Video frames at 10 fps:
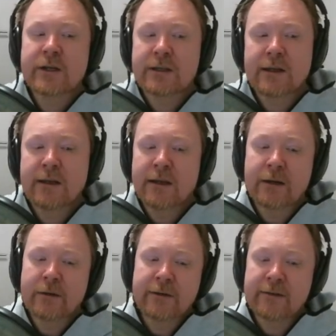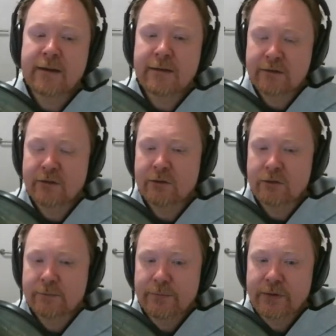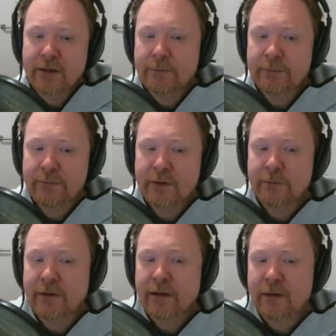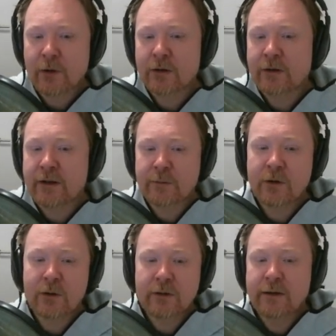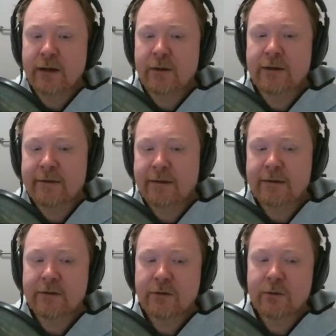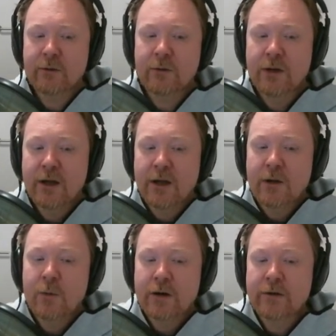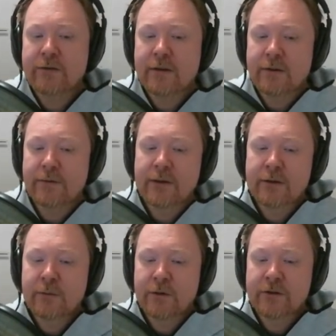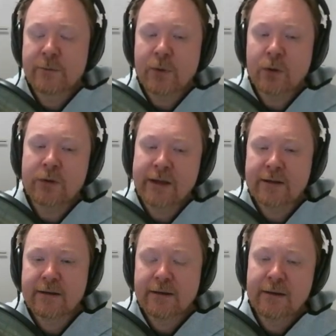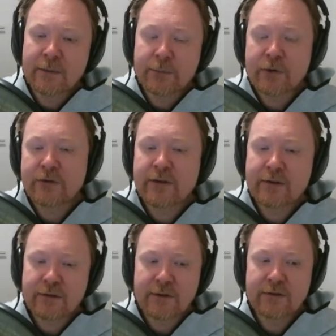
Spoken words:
rigged and now has nothing to do. And the modeler has modeled and now has nothing to do. Or where is the bottleneck in the process of